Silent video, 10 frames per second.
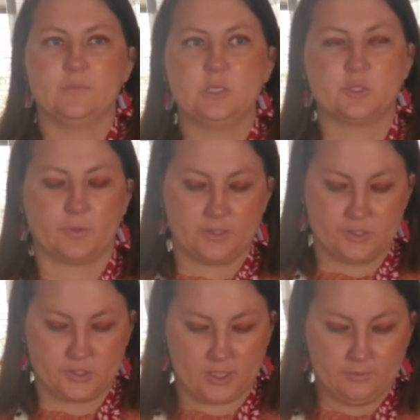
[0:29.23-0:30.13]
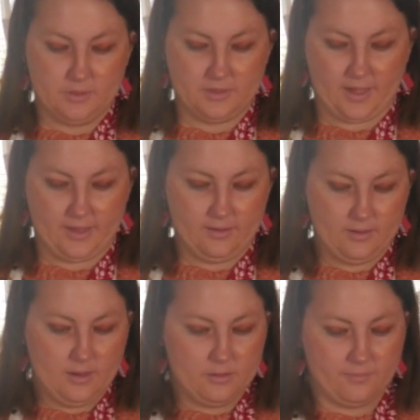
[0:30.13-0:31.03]
So we're going to start with that.
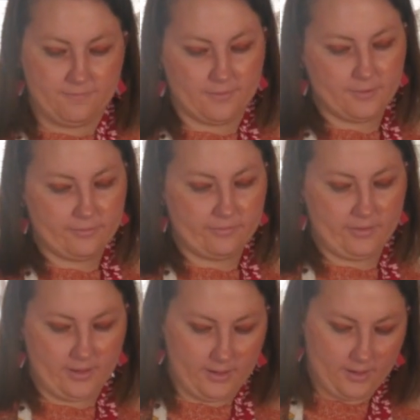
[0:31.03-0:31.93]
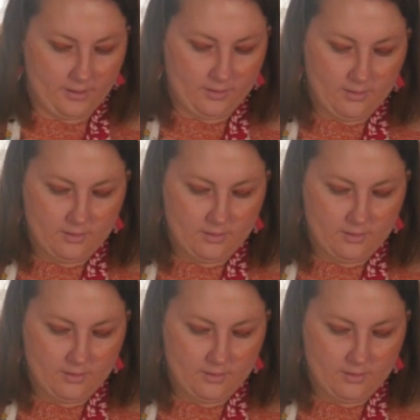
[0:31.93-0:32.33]
The first thing